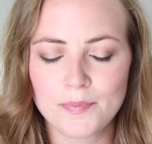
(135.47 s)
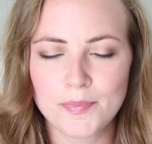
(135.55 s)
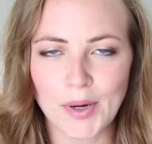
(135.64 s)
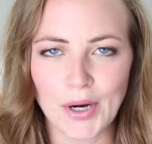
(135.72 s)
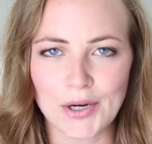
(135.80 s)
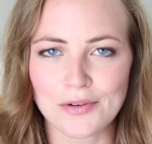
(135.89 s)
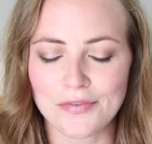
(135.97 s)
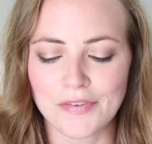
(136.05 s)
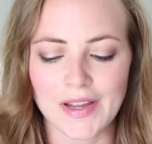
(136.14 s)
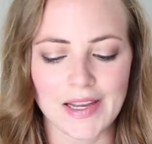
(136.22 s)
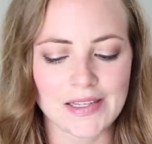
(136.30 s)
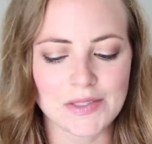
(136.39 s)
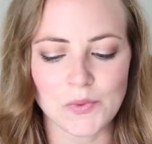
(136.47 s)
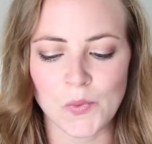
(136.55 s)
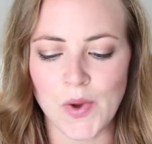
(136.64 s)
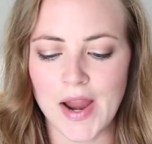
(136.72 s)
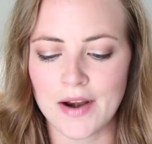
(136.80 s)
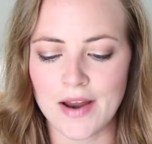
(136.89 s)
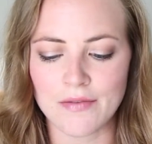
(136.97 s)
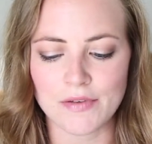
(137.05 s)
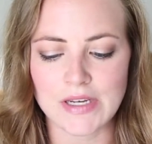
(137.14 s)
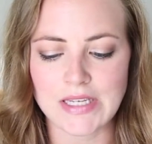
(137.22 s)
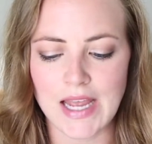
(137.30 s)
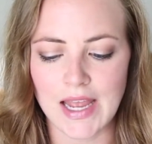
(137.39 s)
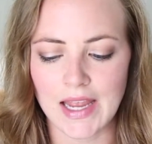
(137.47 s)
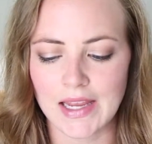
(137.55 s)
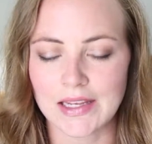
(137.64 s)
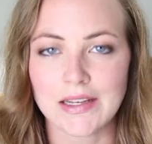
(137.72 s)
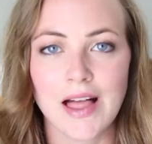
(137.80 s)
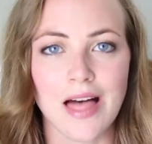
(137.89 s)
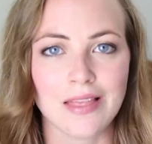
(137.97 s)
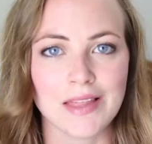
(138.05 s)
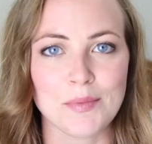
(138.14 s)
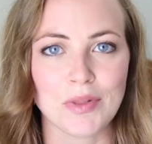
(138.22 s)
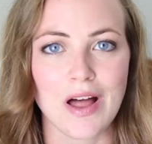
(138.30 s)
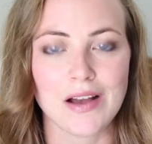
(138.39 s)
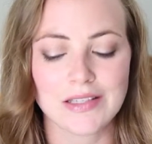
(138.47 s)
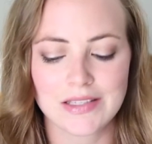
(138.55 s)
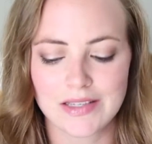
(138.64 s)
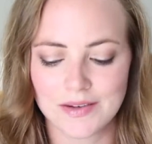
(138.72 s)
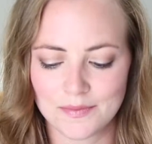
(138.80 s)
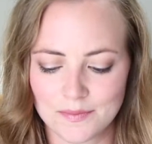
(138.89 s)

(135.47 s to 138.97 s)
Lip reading: perfect wear every day lip gloss.